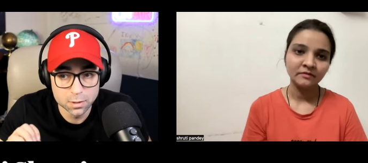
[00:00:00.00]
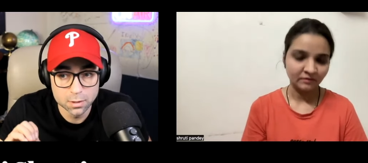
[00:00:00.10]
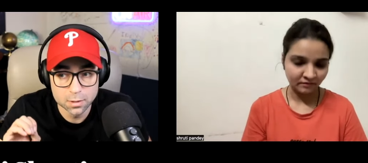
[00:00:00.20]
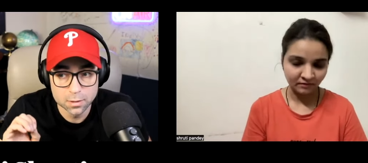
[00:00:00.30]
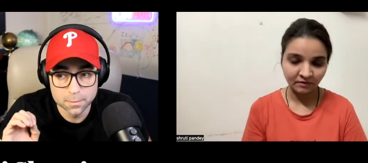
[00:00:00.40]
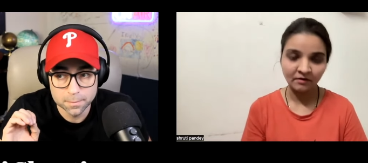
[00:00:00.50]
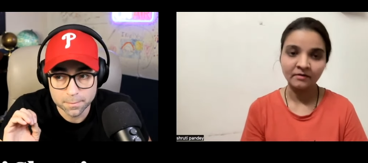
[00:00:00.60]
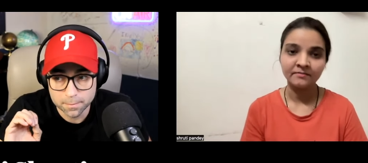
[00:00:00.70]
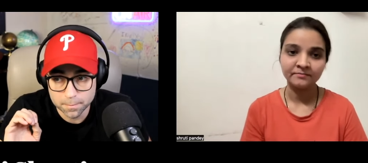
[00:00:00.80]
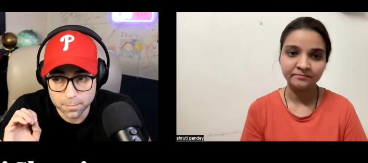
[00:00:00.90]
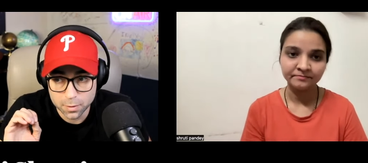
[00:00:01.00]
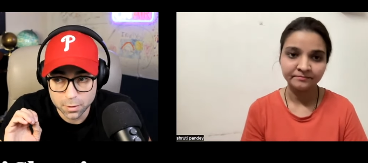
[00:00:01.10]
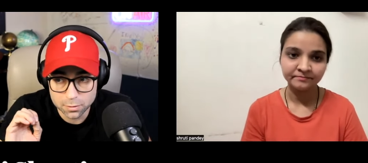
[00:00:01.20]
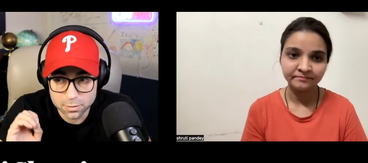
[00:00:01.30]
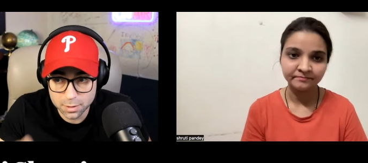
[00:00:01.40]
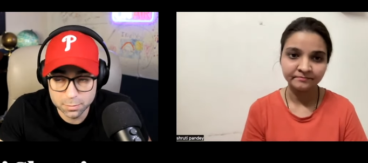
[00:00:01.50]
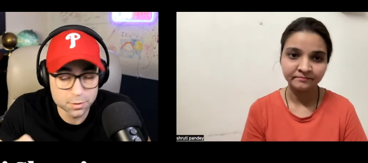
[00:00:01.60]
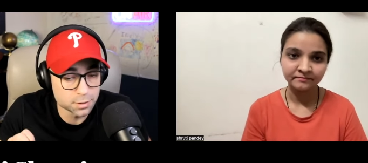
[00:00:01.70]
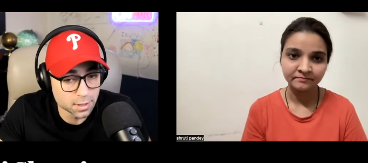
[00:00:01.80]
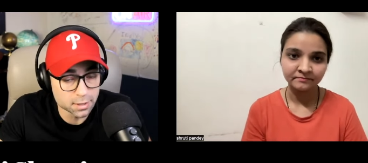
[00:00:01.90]
Speaker 1: mm-hmm. are
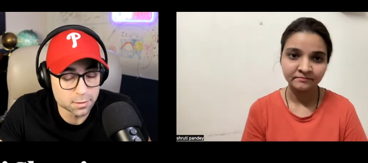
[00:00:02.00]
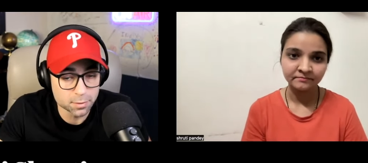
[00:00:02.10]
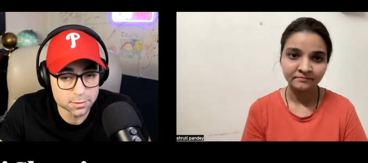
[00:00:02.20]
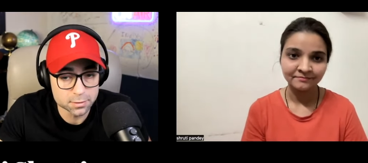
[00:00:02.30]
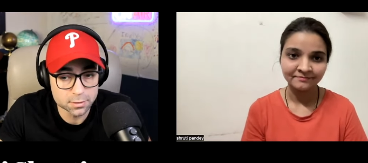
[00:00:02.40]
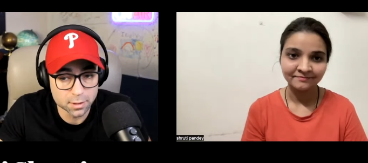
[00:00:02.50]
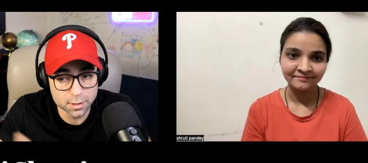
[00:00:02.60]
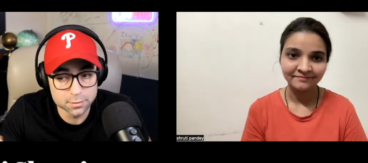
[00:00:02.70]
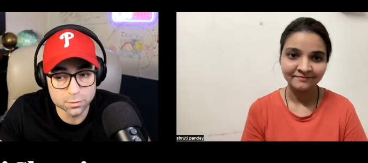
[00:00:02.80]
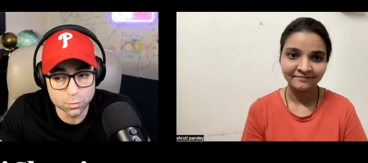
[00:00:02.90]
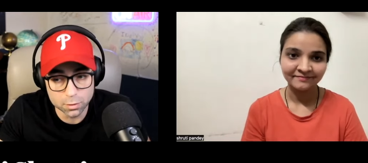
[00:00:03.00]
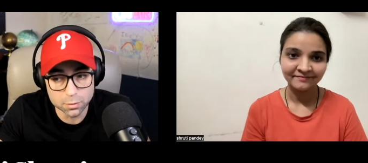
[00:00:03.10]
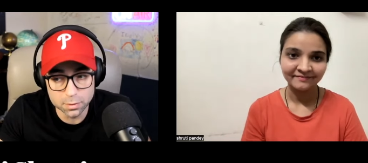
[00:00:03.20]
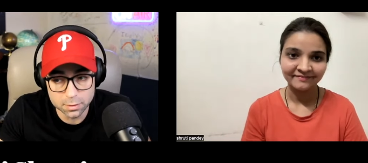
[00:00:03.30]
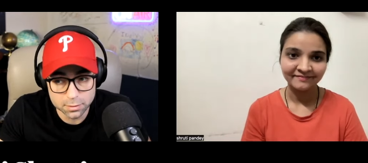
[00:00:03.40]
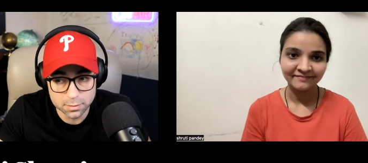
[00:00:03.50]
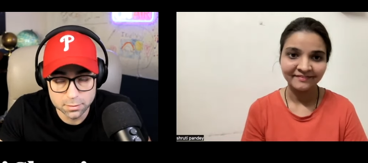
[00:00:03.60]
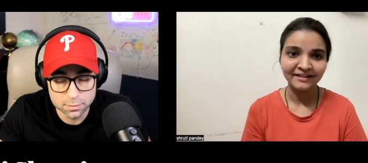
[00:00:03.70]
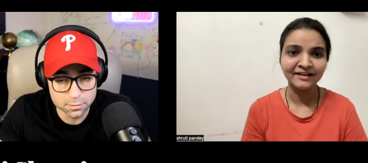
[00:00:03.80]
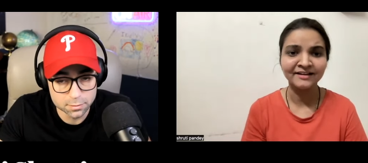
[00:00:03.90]
typically not the best clients to work with.
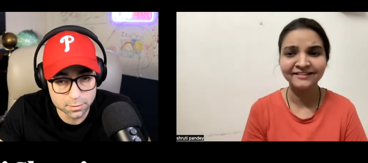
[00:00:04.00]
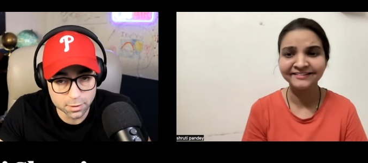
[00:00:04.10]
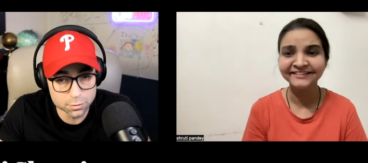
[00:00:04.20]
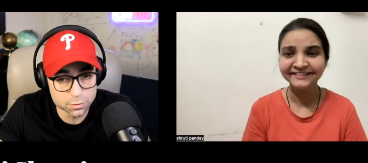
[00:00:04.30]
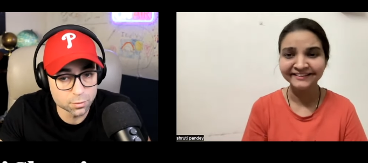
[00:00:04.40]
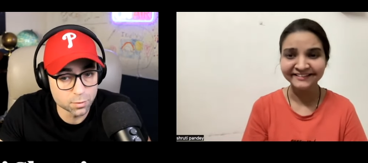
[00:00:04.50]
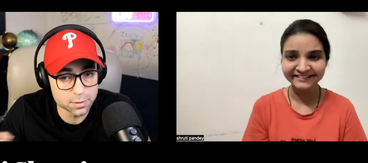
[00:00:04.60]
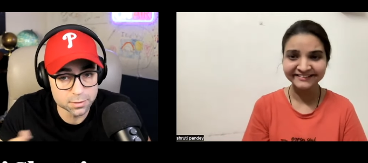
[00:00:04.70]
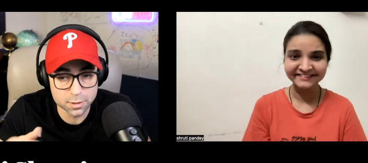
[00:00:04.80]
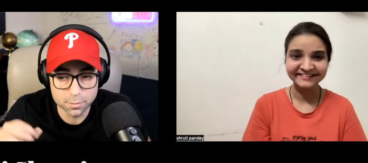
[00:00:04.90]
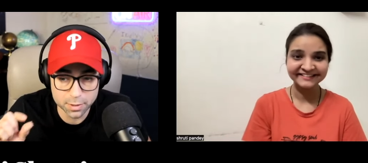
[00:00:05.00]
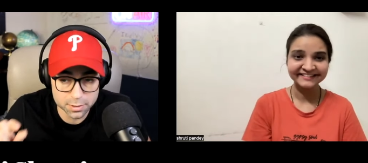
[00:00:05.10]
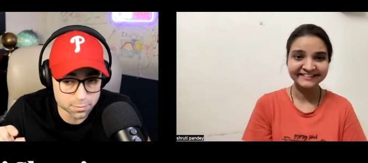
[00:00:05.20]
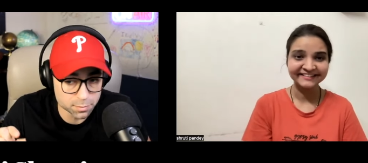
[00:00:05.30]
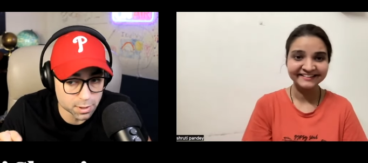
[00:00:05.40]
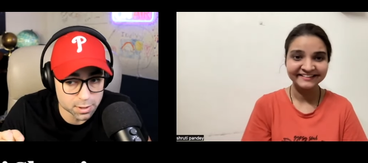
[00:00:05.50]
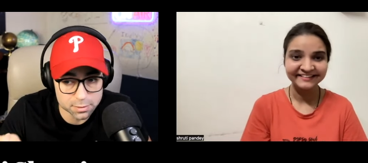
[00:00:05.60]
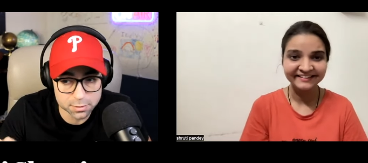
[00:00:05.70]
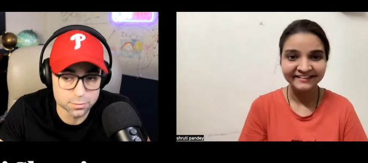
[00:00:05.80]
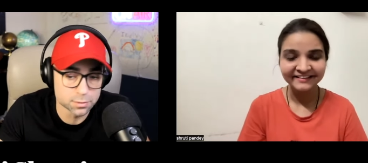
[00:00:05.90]
Yeah. Those are the ones that are pinching
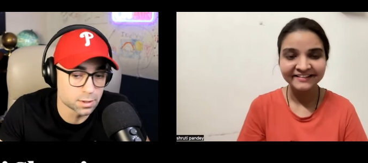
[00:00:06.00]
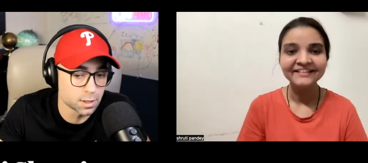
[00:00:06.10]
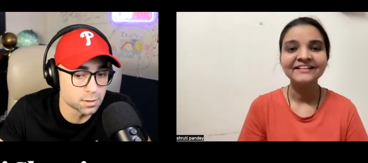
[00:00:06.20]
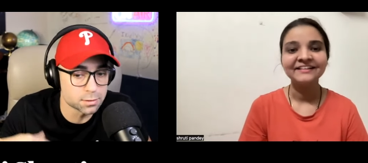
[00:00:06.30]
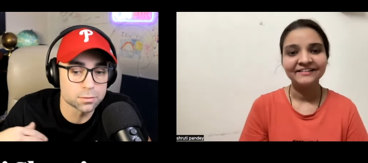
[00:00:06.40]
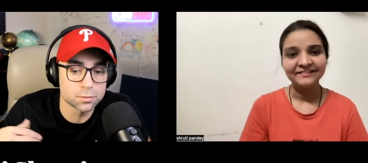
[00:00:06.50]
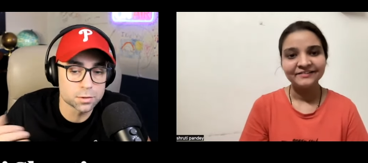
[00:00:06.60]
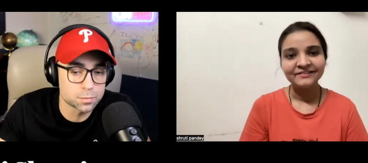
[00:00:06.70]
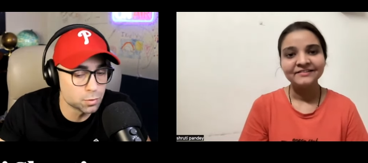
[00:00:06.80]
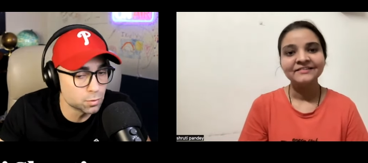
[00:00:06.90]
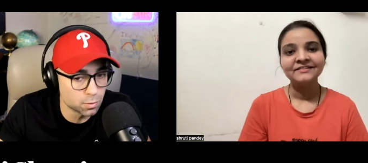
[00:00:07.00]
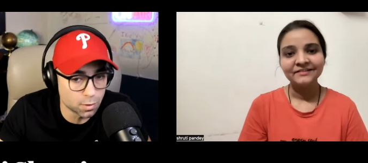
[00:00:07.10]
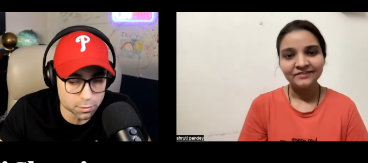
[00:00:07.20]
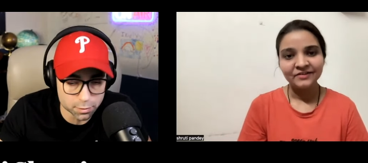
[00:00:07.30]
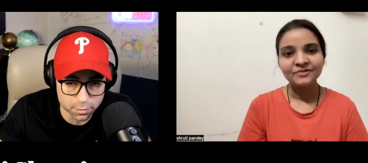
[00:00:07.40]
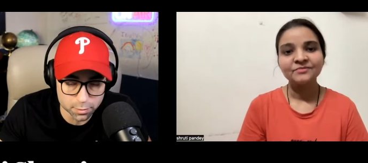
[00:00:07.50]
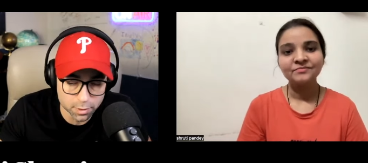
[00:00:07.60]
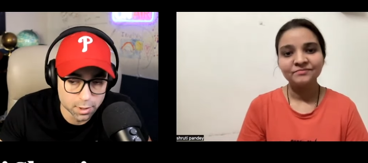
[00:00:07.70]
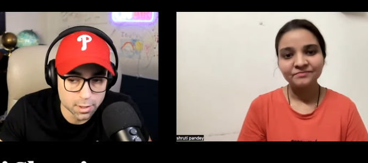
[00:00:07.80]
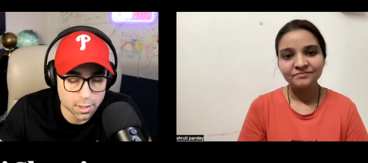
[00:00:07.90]
pennies. Those are the guys that'll dispute all your
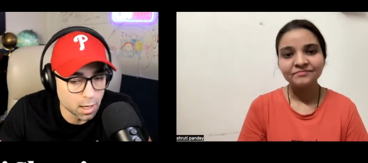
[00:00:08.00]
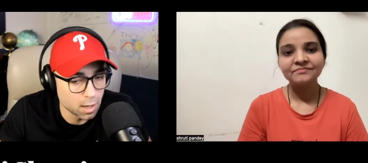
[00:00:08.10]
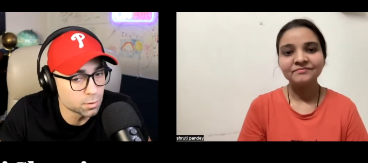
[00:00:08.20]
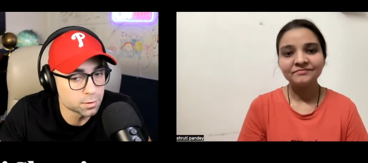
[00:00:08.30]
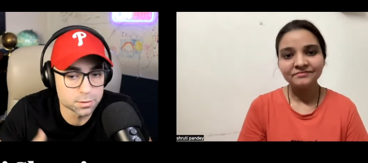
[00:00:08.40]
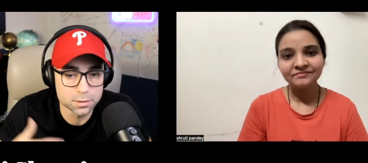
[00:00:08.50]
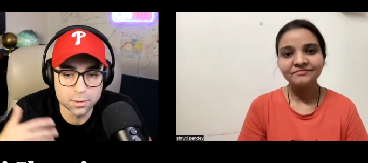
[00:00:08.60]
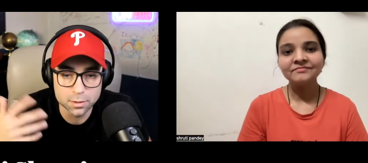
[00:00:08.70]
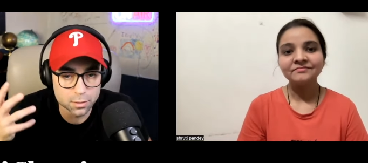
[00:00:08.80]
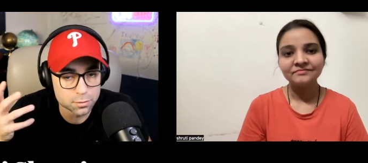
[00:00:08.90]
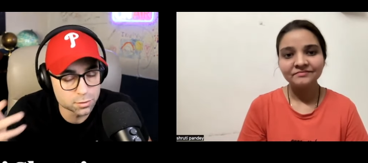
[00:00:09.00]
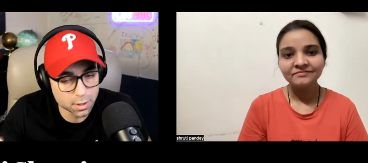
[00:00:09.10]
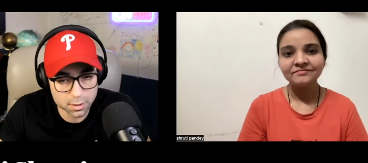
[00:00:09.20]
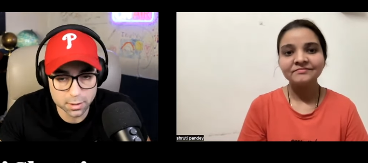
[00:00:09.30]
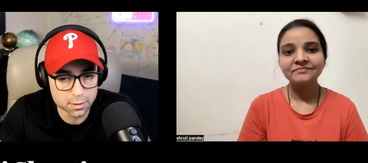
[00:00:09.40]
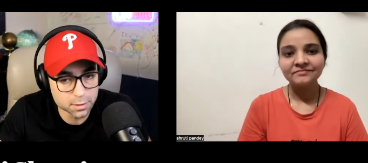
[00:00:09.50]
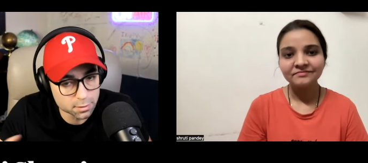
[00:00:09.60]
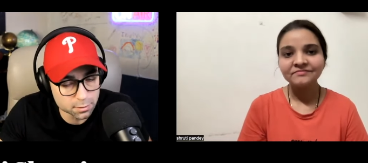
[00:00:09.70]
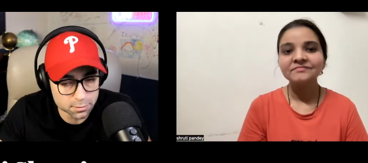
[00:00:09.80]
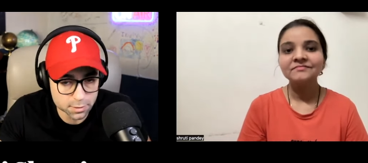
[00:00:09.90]
hours and you know try to like
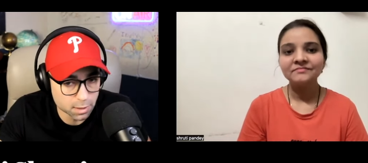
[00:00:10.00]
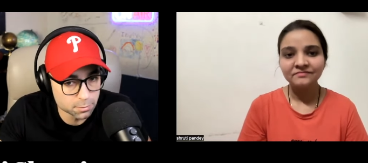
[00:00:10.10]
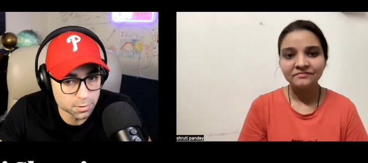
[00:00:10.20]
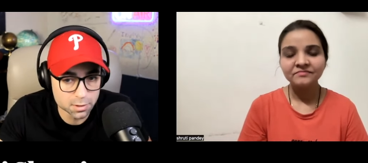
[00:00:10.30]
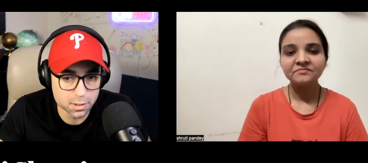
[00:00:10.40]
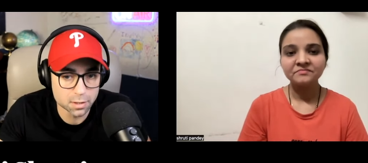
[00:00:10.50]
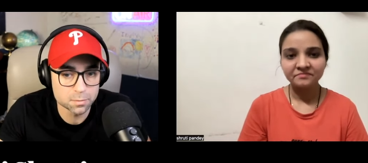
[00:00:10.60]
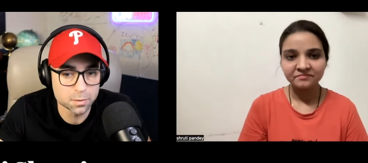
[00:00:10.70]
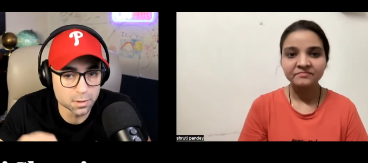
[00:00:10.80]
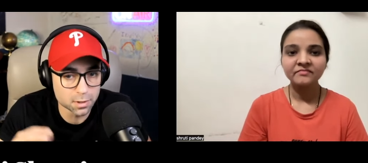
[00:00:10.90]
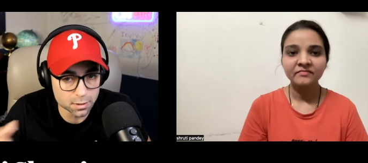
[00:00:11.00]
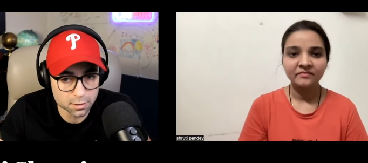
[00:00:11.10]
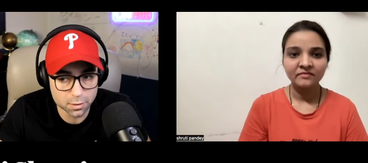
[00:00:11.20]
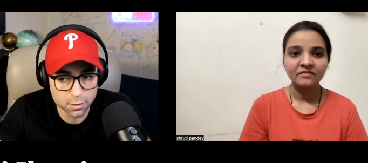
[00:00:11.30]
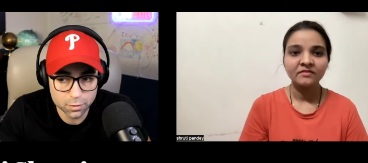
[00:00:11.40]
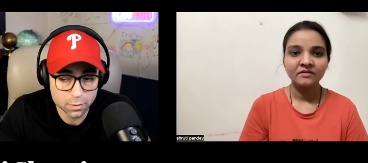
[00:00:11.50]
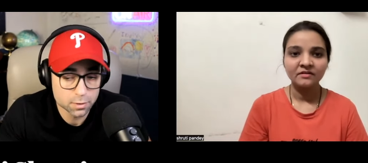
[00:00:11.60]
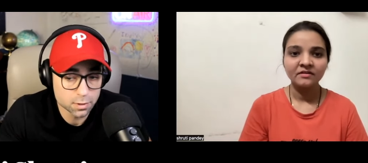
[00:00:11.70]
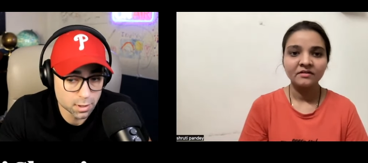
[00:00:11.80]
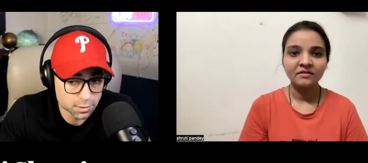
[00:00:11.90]
nickel and dime you to death. But like, you know, if you have a
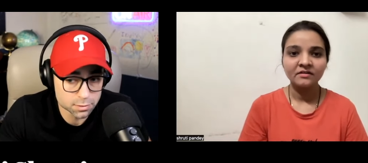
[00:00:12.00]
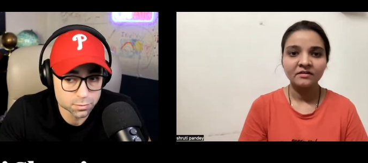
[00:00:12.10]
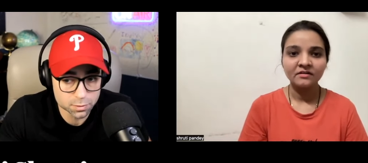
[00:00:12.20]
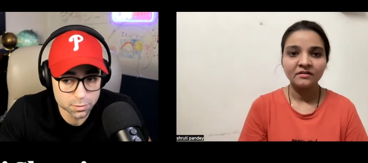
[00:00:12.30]
client that's willing